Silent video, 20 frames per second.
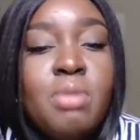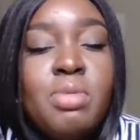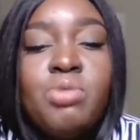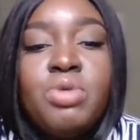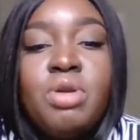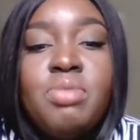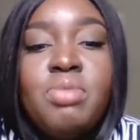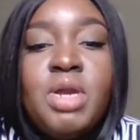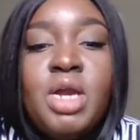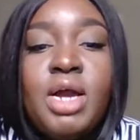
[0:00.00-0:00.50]
I
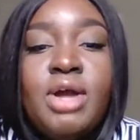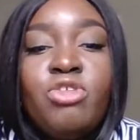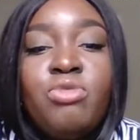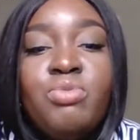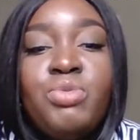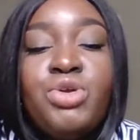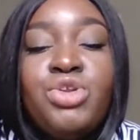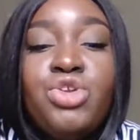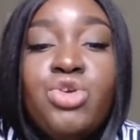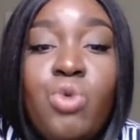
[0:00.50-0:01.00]
want to be an
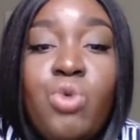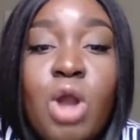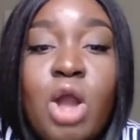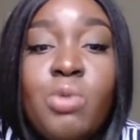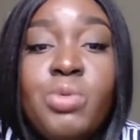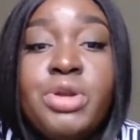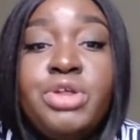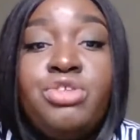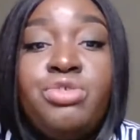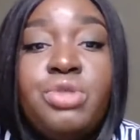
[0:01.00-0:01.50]
entrepreneur, I
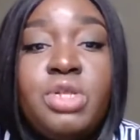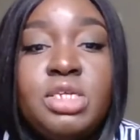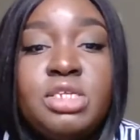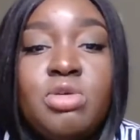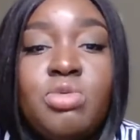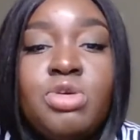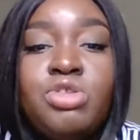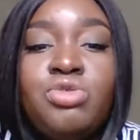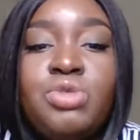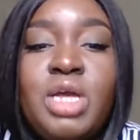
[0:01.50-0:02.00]
want to do this, I
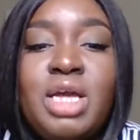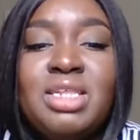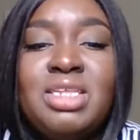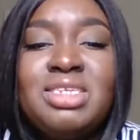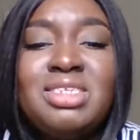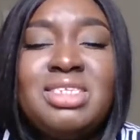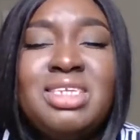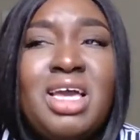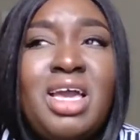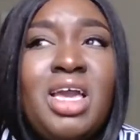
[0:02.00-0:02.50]
want to do that, and
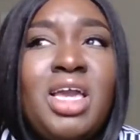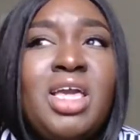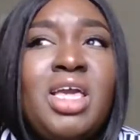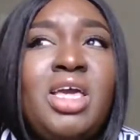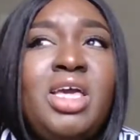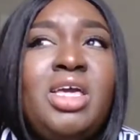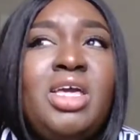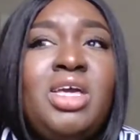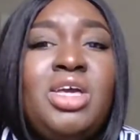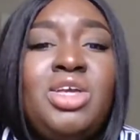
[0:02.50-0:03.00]
it's like,
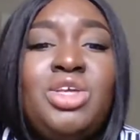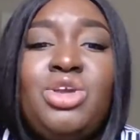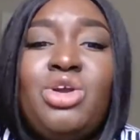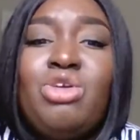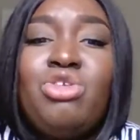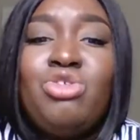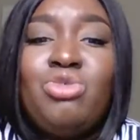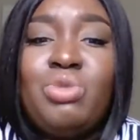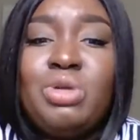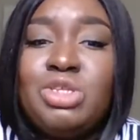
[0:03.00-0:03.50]
you're
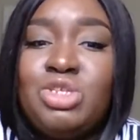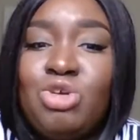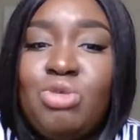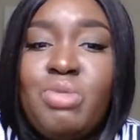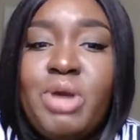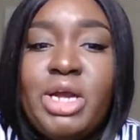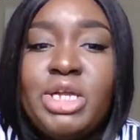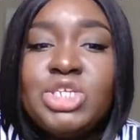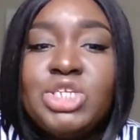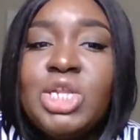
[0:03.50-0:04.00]
doing too
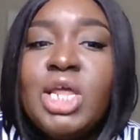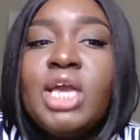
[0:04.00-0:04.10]
much.